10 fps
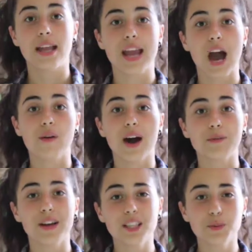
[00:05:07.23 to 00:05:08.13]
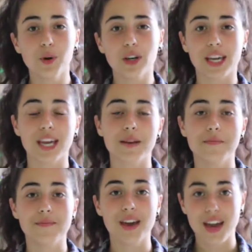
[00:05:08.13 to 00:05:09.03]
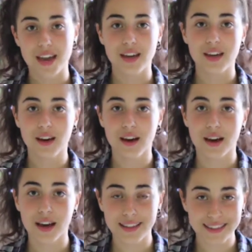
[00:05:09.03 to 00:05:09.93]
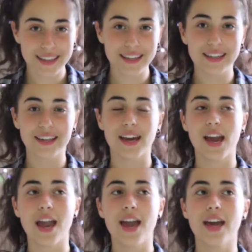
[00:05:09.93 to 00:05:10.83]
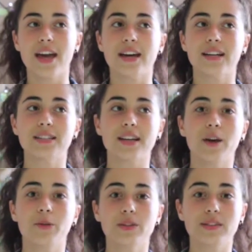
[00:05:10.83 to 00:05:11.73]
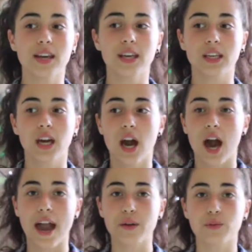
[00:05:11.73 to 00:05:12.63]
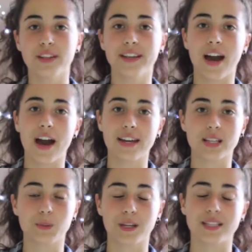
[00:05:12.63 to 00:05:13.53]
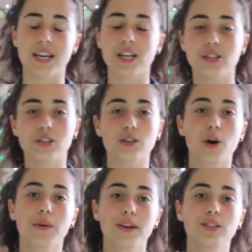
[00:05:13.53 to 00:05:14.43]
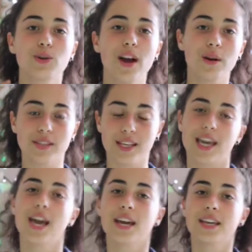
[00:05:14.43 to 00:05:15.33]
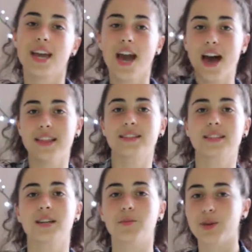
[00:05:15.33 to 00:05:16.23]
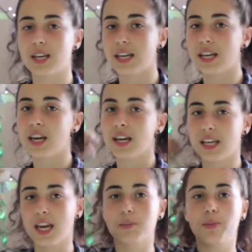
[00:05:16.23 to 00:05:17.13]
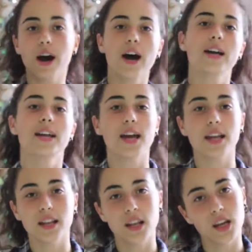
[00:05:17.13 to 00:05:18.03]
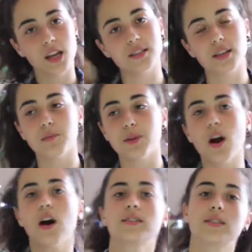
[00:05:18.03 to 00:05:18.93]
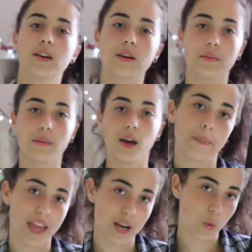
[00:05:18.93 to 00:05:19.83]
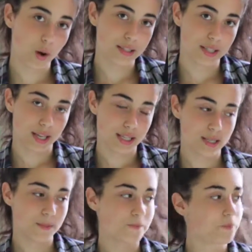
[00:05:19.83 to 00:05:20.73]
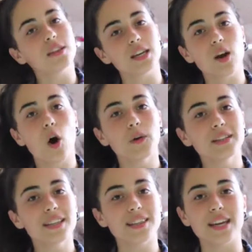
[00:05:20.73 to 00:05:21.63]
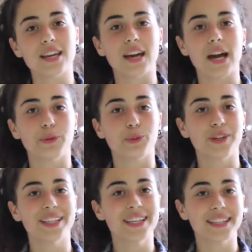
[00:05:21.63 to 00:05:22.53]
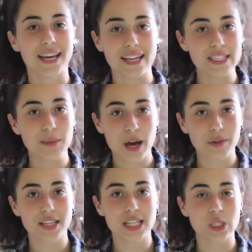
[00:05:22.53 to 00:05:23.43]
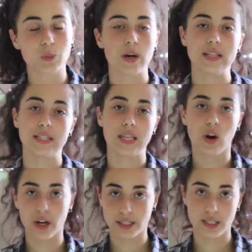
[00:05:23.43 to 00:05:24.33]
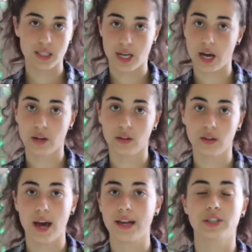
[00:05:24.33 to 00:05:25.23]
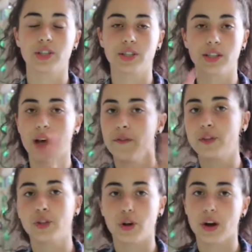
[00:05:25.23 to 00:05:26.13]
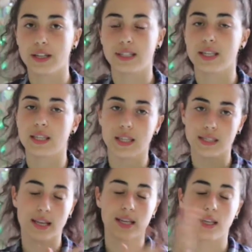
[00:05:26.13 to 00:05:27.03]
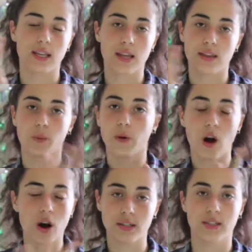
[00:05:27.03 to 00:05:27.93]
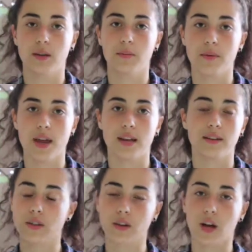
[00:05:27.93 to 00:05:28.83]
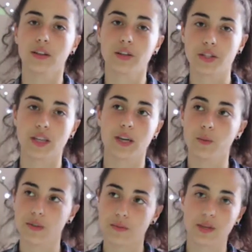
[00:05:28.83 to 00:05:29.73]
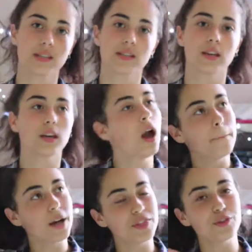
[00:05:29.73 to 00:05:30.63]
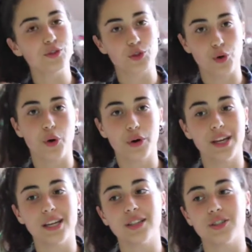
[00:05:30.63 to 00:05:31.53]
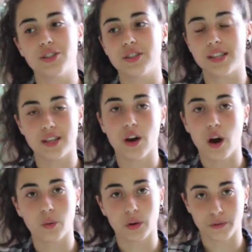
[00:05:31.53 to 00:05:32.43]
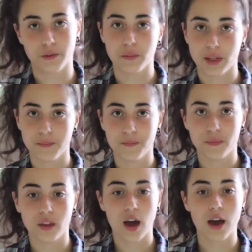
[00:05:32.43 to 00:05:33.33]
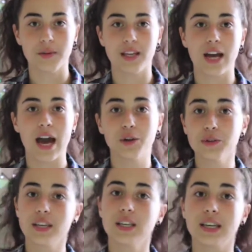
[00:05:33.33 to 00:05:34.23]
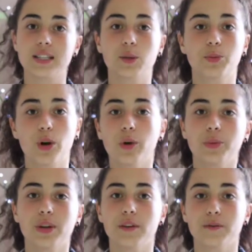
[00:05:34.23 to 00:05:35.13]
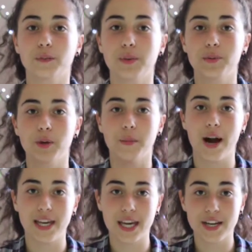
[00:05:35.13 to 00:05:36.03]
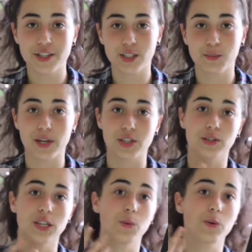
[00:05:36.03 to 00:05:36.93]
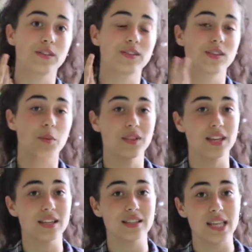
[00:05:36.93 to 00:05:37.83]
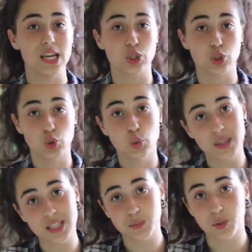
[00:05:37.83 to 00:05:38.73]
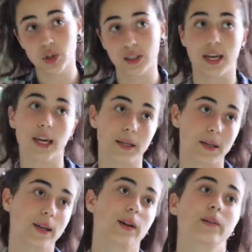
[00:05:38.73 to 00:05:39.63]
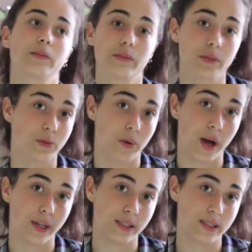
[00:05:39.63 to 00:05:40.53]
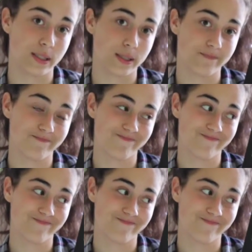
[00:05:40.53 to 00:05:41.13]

Now, I read this book in May, I think, and I was like, I had really high expectations going into it. I was like, yeah, this is gonna be kick butt and it's gonna be awesome. Then it wasn't. The only thing I really liked about this was the art style. I just loved the drawings in this and they were awesome and the color scheme was amazing. But the story did not work for me. I mean, I don't think it's appropriate for people my age, especially with some things they do in this book, like drugs.